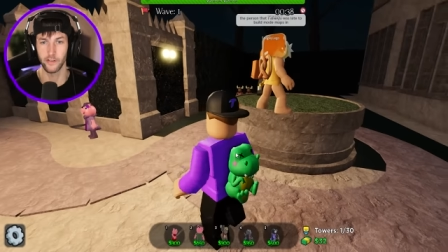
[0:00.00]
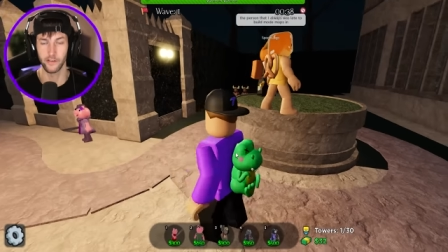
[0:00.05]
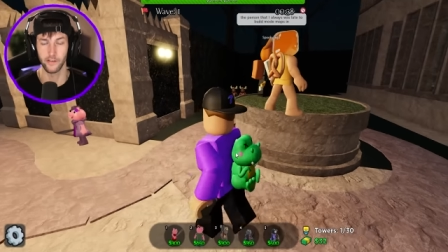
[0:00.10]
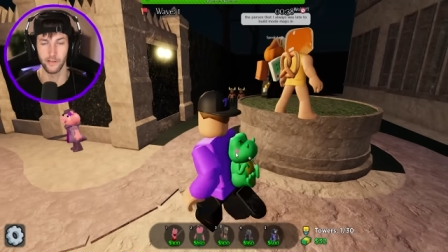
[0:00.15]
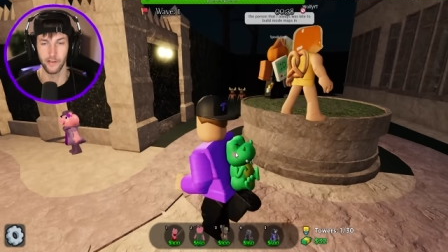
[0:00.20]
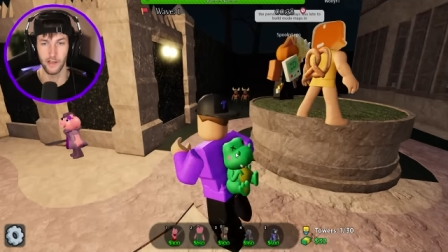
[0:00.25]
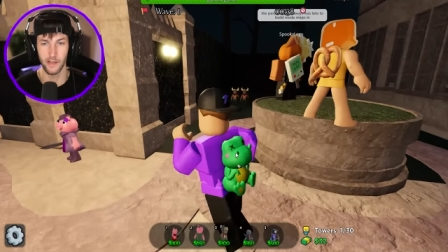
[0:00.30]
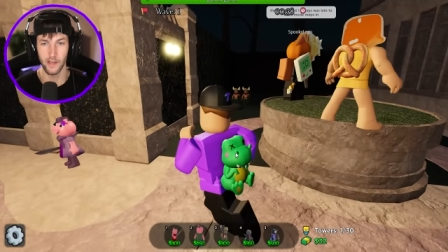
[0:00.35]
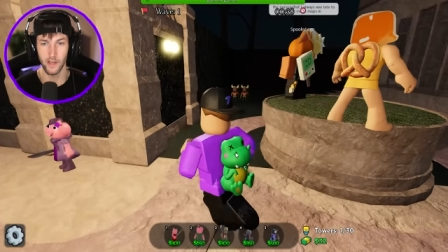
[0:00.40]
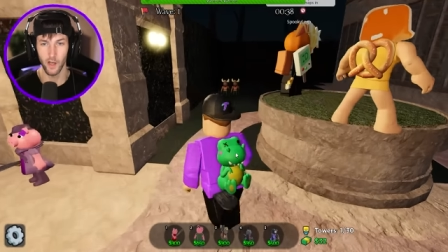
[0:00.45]

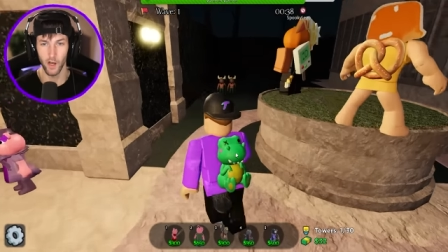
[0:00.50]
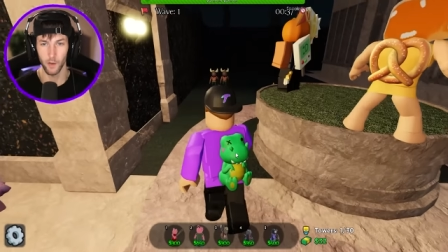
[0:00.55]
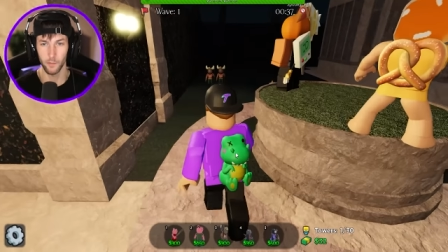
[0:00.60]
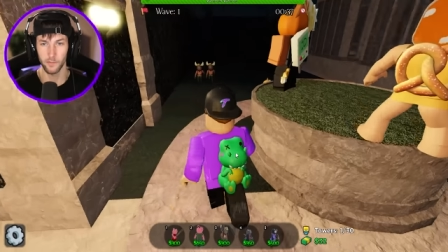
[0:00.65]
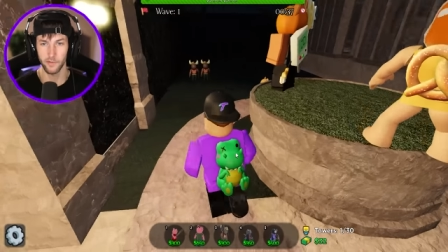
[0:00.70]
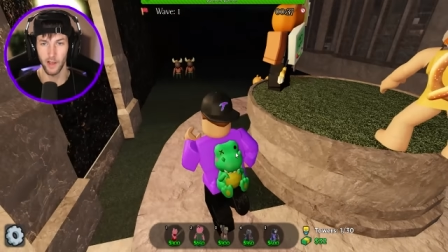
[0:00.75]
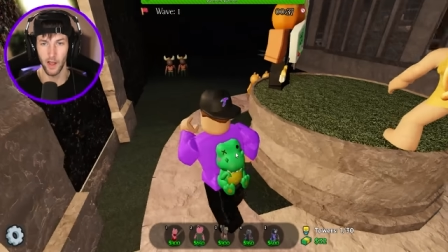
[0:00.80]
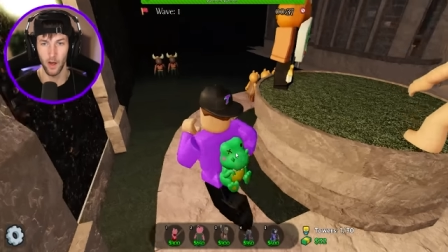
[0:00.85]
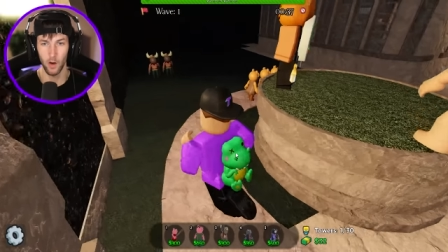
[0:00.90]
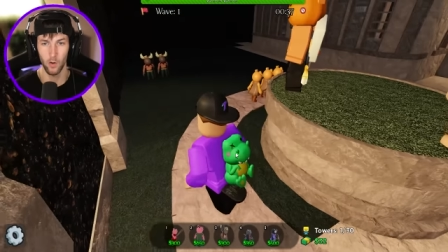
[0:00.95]
Z
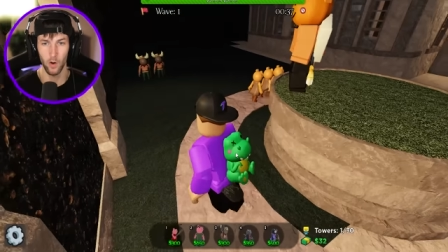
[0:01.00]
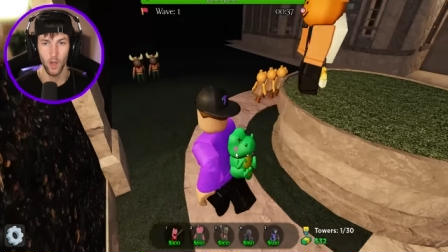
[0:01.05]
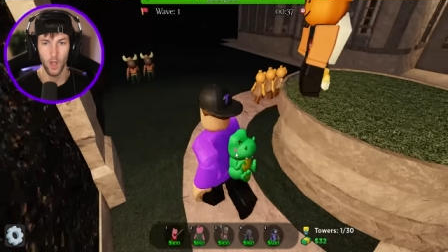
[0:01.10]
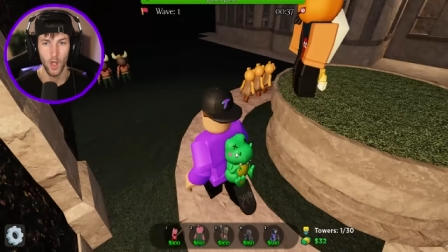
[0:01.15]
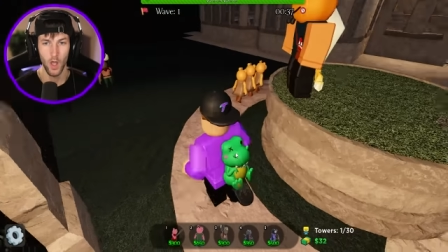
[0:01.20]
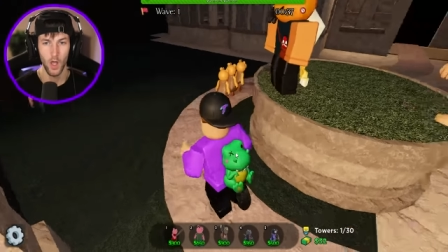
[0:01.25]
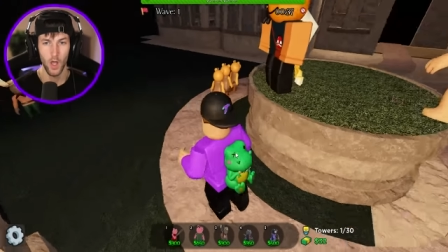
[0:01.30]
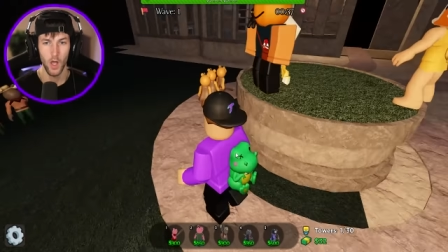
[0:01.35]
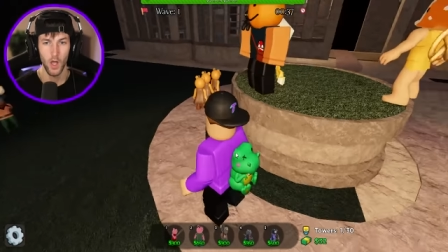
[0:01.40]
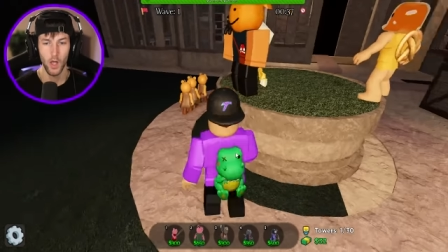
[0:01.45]
comes out,
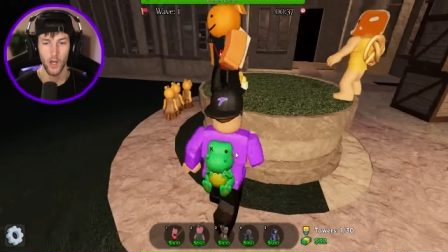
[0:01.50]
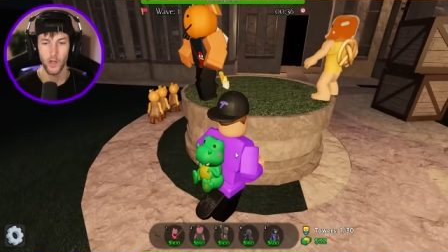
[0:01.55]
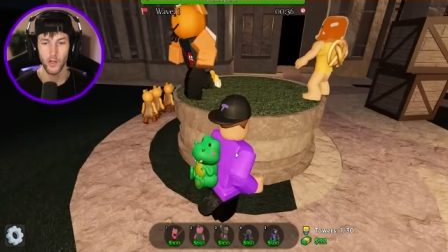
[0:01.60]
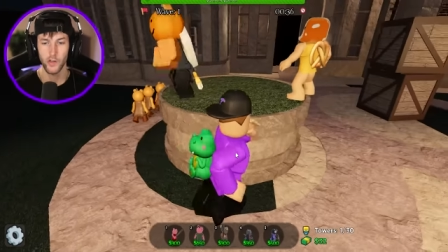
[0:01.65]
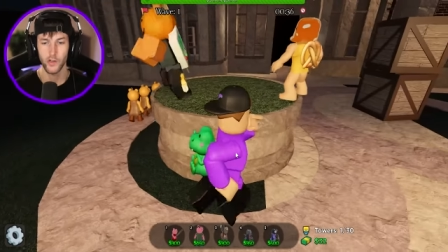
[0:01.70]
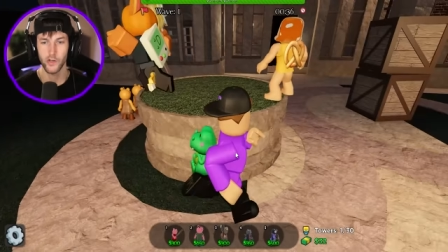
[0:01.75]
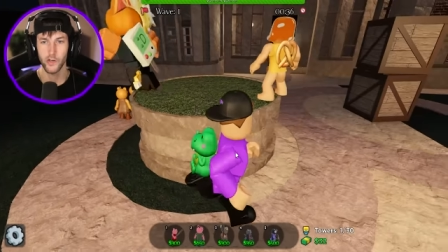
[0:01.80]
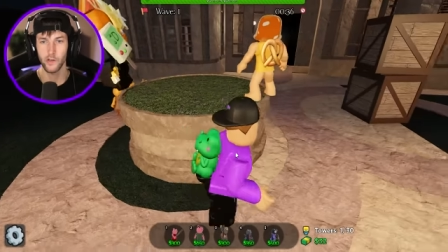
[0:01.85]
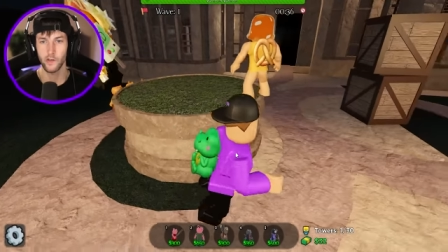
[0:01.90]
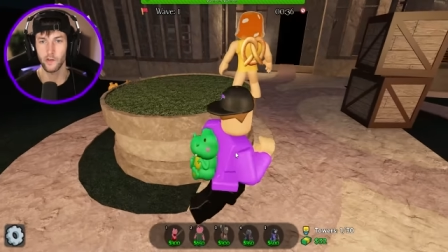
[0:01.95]

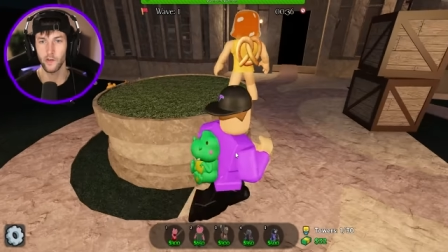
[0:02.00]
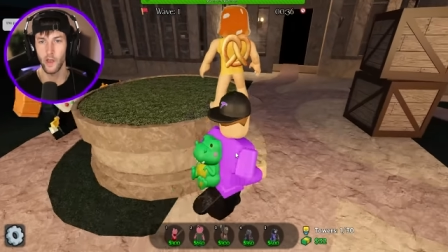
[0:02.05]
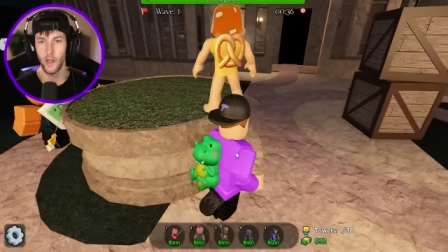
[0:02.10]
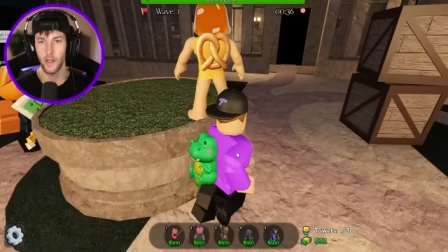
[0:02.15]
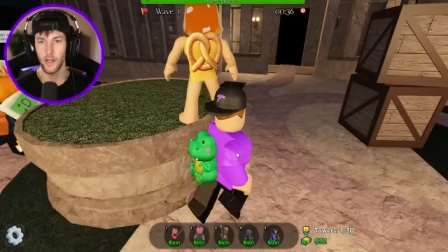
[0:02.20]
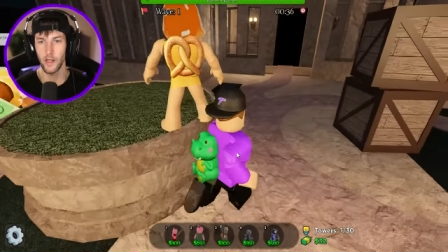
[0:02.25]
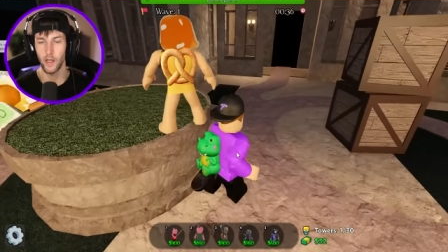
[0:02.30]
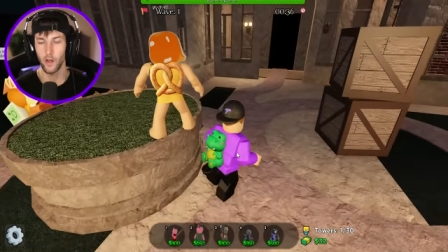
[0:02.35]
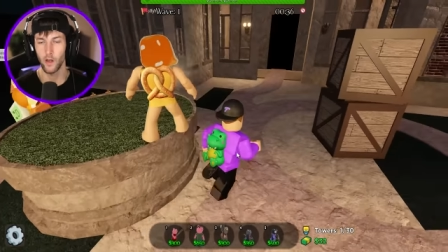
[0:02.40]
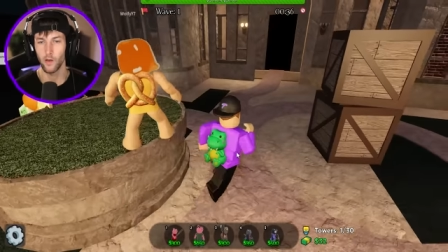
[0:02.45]
she's,
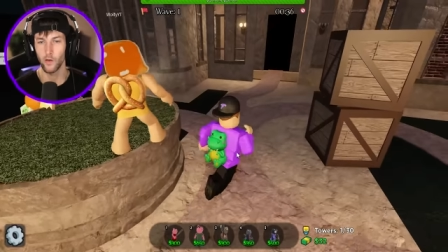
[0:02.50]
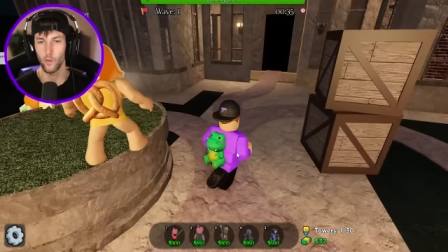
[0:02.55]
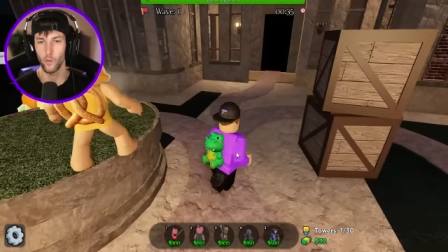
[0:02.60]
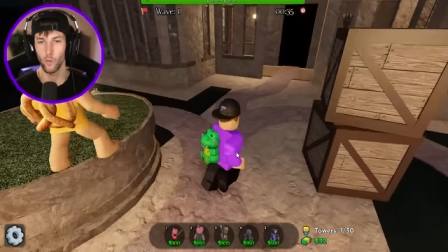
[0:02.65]
like,